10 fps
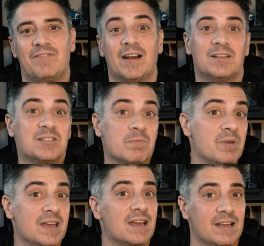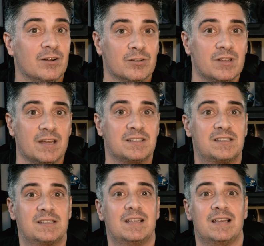found it to be,
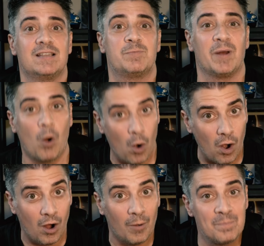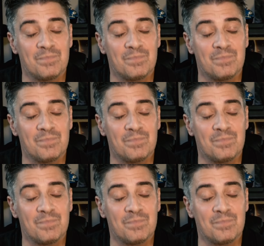it's been a haul.